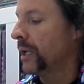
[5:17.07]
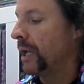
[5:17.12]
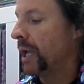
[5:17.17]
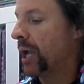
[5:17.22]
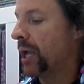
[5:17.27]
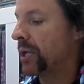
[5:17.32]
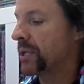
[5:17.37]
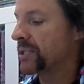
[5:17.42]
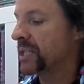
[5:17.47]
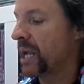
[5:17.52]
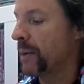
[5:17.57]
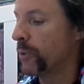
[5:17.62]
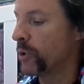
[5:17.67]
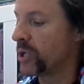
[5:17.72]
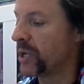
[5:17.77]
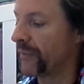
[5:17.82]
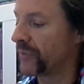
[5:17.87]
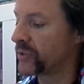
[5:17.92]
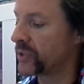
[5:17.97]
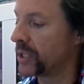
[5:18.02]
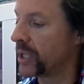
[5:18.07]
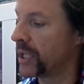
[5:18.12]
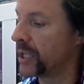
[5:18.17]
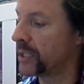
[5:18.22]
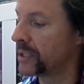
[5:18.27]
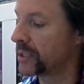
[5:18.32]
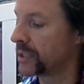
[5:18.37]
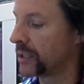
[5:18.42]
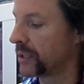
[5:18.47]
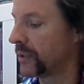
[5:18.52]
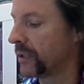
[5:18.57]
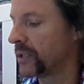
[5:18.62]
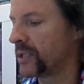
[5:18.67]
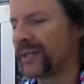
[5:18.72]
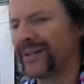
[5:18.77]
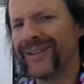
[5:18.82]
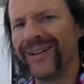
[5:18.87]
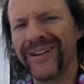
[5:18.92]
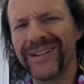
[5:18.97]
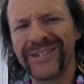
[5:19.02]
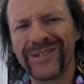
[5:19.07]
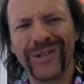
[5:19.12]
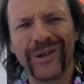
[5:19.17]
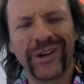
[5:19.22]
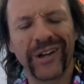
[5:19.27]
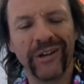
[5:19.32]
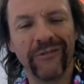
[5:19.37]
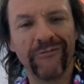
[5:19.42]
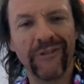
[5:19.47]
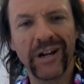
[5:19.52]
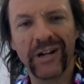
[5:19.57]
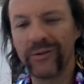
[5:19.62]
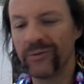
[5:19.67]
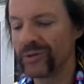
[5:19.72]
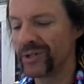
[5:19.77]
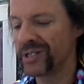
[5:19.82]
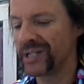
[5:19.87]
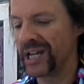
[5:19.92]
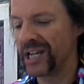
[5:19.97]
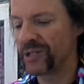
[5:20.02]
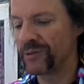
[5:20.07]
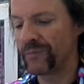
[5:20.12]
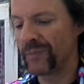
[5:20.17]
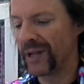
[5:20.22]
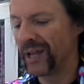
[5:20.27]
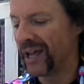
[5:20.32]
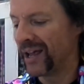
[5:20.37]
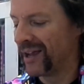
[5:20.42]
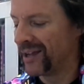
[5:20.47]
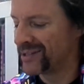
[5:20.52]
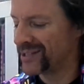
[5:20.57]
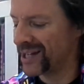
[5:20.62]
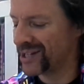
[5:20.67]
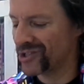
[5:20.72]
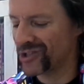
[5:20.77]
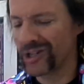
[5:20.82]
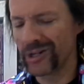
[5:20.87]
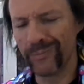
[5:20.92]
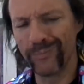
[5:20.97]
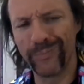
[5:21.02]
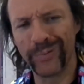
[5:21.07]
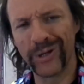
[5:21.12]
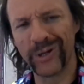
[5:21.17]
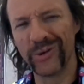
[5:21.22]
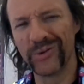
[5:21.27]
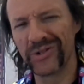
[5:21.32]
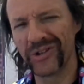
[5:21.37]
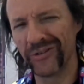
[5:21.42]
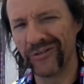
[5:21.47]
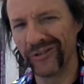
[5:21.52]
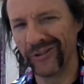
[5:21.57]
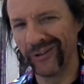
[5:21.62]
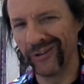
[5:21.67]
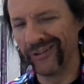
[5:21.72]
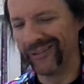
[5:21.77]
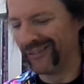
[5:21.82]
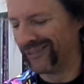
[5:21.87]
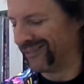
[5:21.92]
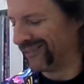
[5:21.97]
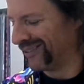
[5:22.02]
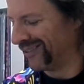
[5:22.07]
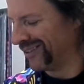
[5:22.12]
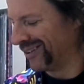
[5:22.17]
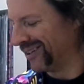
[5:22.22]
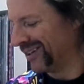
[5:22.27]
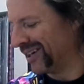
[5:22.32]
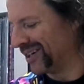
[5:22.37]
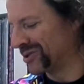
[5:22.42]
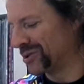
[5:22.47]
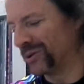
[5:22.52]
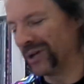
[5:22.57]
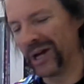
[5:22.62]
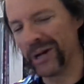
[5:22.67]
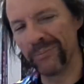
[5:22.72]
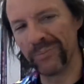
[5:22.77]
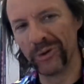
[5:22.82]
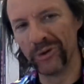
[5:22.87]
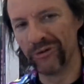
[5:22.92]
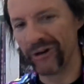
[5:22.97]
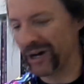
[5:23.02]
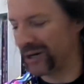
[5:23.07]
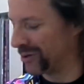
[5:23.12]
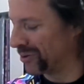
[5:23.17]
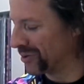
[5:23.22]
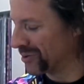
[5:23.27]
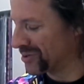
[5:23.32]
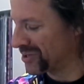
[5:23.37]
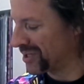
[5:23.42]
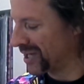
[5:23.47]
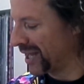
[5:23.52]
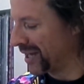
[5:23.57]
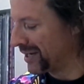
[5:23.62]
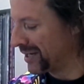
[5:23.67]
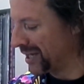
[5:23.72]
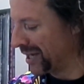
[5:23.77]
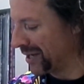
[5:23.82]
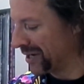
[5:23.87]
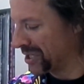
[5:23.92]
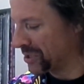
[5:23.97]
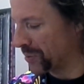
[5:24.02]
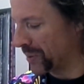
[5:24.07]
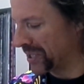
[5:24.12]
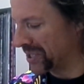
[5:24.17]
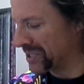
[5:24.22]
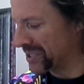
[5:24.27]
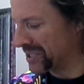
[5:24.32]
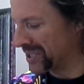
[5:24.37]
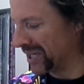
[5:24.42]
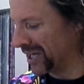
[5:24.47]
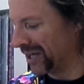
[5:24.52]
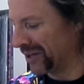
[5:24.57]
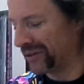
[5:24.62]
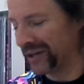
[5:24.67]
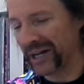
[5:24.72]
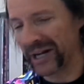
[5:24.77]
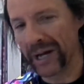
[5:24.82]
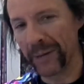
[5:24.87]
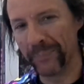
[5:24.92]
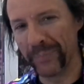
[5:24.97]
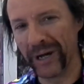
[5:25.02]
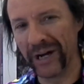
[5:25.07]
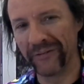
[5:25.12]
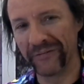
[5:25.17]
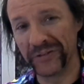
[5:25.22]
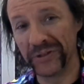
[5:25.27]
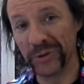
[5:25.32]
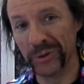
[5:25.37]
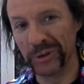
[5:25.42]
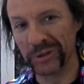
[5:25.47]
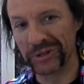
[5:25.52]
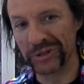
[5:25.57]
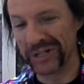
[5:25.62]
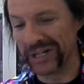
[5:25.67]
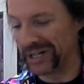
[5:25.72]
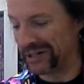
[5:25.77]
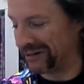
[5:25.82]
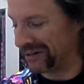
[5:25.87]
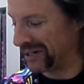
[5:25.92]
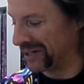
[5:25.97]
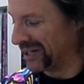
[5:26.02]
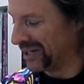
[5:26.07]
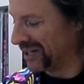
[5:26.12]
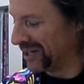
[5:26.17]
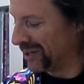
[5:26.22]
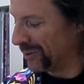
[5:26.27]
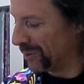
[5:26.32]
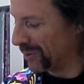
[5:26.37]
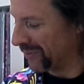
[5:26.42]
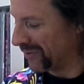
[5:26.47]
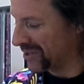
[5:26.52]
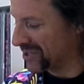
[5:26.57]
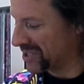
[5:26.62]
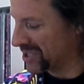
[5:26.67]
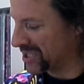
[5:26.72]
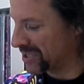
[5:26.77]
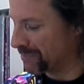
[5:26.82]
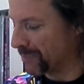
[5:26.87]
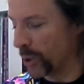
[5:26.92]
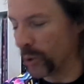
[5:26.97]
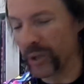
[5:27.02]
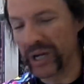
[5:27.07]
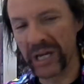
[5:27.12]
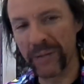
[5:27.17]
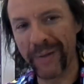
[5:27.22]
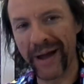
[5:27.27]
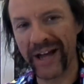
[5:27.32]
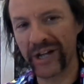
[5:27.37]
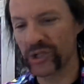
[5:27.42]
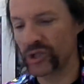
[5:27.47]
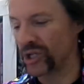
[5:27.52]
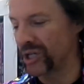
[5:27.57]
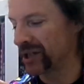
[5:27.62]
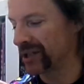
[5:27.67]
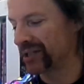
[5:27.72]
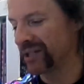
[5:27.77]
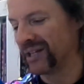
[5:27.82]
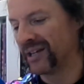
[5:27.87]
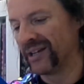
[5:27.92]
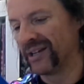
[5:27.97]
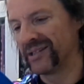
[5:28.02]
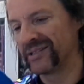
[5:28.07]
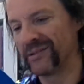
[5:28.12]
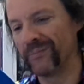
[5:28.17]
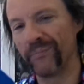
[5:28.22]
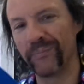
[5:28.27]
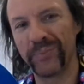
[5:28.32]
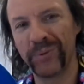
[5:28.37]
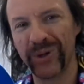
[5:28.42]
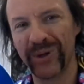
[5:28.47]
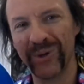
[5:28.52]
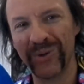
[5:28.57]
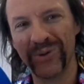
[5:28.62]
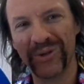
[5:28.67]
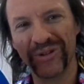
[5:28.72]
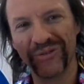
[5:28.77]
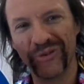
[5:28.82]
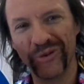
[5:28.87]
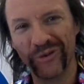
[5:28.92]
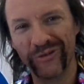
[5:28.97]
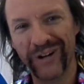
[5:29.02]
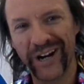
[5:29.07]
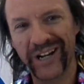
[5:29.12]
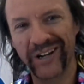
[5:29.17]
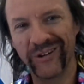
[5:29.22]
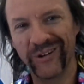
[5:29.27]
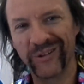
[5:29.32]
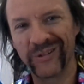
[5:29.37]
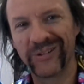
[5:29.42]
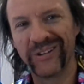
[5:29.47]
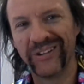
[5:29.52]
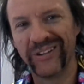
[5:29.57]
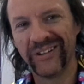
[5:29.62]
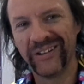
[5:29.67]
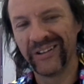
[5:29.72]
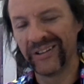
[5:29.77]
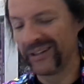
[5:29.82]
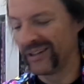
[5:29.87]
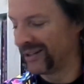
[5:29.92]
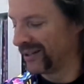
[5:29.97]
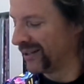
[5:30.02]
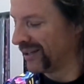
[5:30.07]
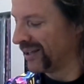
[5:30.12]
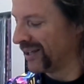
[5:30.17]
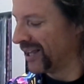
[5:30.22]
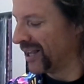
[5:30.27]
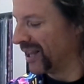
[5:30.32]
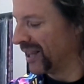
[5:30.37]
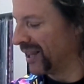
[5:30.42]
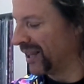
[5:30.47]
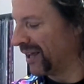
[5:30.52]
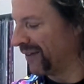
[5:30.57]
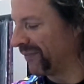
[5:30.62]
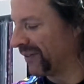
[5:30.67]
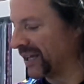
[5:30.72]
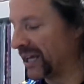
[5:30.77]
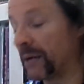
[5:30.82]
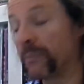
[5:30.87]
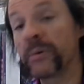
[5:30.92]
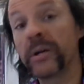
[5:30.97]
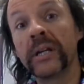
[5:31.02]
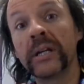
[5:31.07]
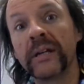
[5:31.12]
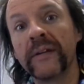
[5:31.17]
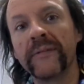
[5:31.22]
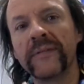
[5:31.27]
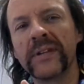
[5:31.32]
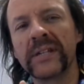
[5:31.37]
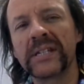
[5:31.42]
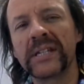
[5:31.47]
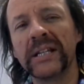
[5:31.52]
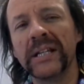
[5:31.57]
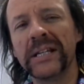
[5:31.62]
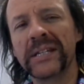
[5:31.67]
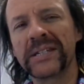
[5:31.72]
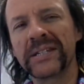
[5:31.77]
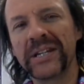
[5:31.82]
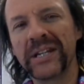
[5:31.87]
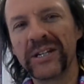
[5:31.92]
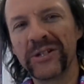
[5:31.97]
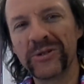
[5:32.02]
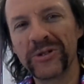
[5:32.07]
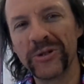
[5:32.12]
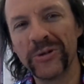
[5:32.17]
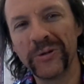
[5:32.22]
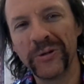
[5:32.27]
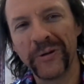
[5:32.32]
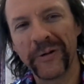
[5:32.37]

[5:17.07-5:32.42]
And the same on the other side. It's a nice looking record, isn't it? It's, actually beautiful. I do like blue records, and uh, this one's, I think, above the ordinary with its smoky patches. It's a beautiful record. Lovely. I'm going to give this a listening to.